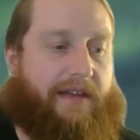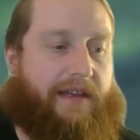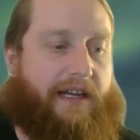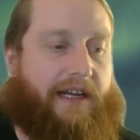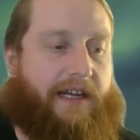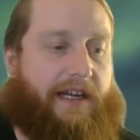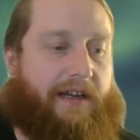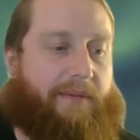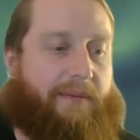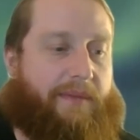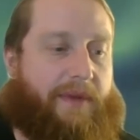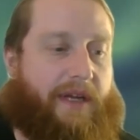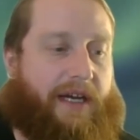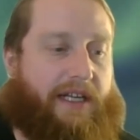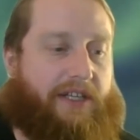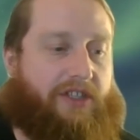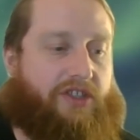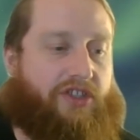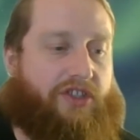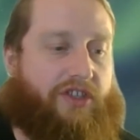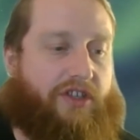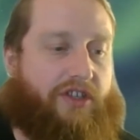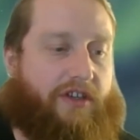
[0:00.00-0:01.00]
I am not
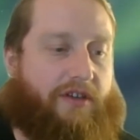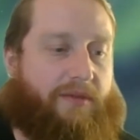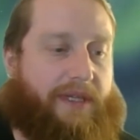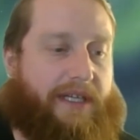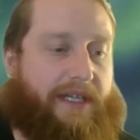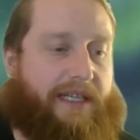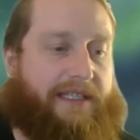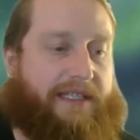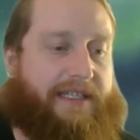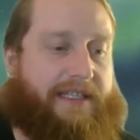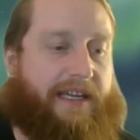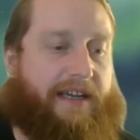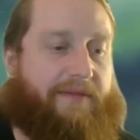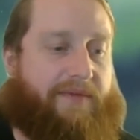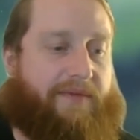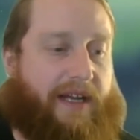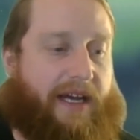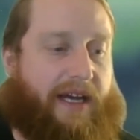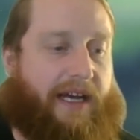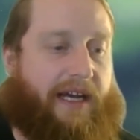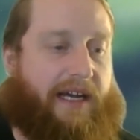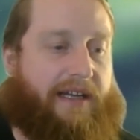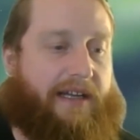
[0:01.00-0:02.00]
sure because I have
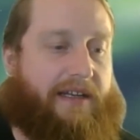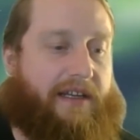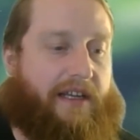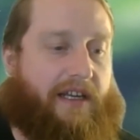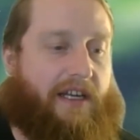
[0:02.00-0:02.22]
not